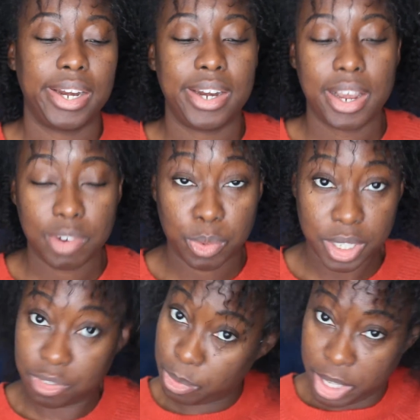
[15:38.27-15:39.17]
never
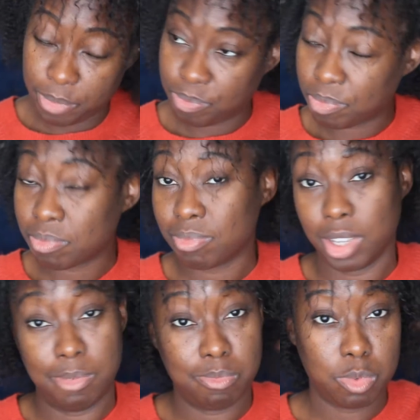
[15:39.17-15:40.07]
worked for me.
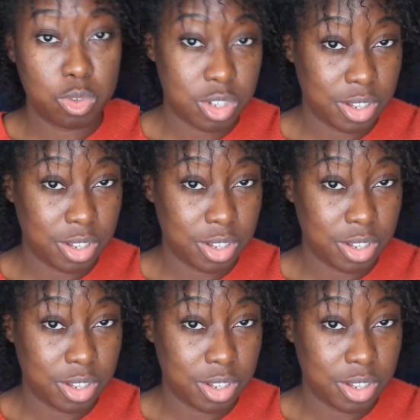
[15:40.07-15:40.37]
Mousse,